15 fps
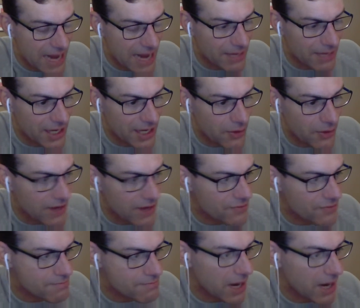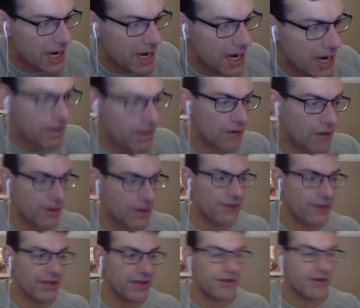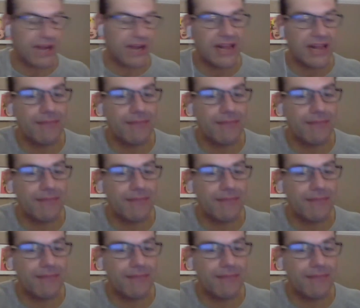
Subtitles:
Emily Quinn from Mile End Park Run in the UK.